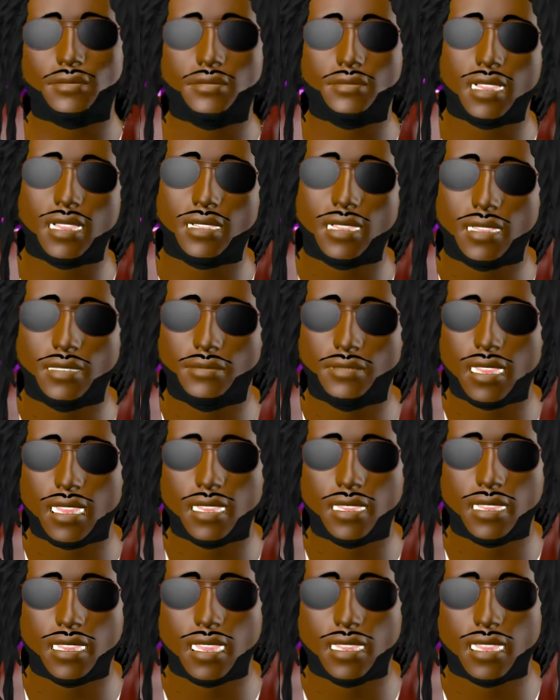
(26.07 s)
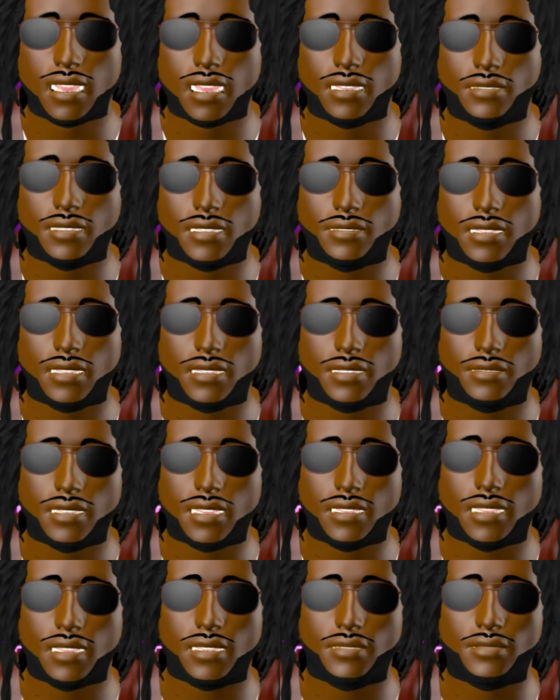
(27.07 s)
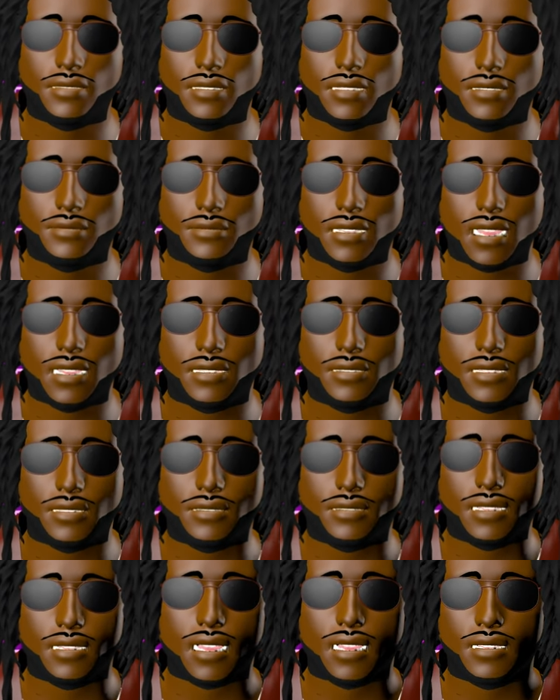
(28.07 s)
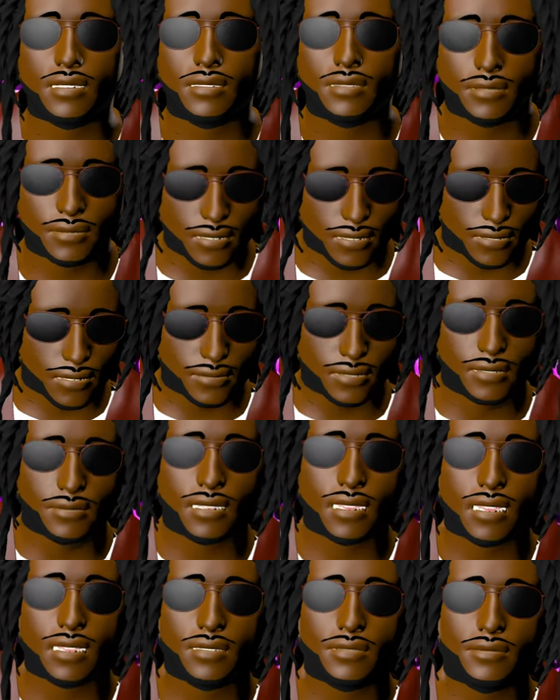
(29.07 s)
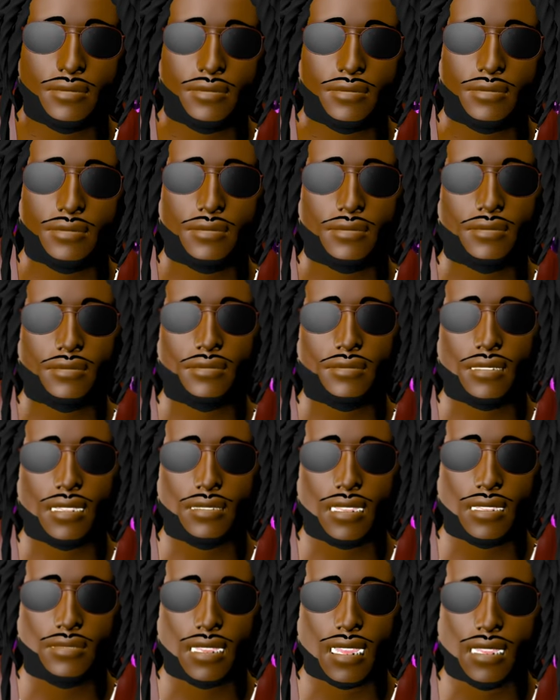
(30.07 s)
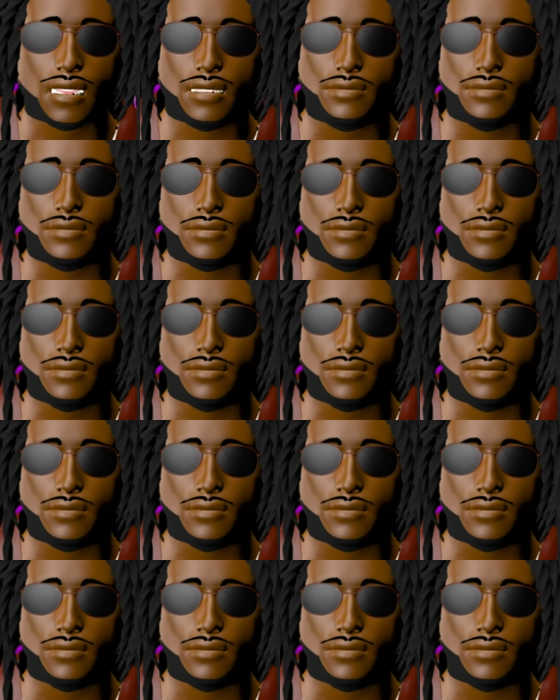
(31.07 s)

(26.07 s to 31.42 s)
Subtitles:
Well, I couldn't believe what I heard on the social media going around. You see me?